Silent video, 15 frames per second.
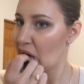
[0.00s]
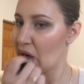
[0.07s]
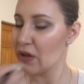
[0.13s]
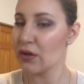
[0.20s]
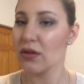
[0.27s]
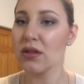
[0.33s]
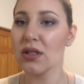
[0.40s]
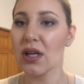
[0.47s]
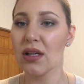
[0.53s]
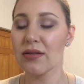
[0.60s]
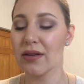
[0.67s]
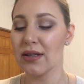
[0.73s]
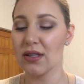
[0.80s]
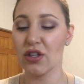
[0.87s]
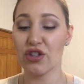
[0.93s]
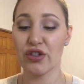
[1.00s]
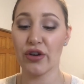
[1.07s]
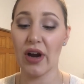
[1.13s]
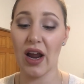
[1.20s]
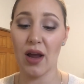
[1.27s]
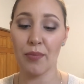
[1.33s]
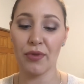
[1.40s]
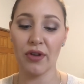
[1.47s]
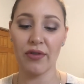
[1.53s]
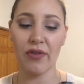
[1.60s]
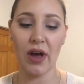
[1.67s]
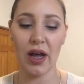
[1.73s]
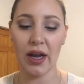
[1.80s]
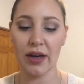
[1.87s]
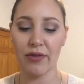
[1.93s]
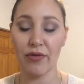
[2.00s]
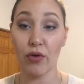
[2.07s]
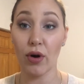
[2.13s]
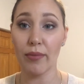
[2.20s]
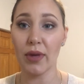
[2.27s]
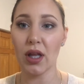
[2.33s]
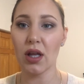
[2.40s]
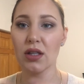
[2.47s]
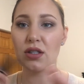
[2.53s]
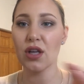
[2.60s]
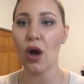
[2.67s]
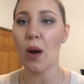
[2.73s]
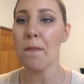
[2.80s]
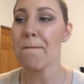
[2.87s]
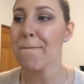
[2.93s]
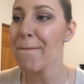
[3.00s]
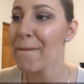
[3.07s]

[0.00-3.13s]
This one's nice because it's their amplified formula, so